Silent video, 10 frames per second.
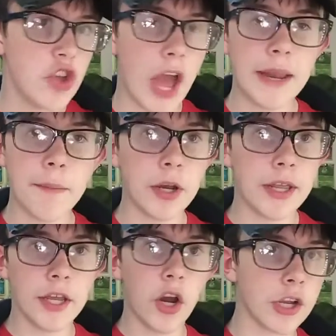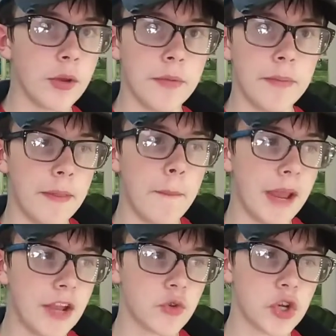anybody can argue with me. The
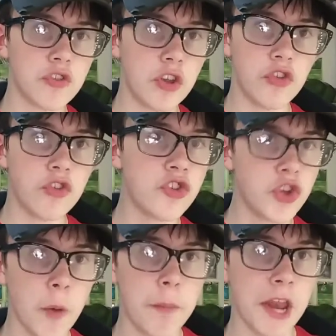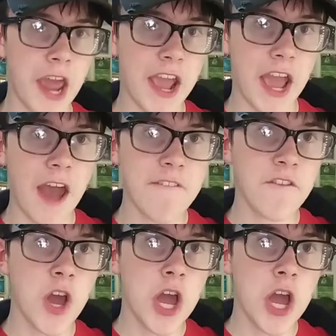Matrix is stupid AF.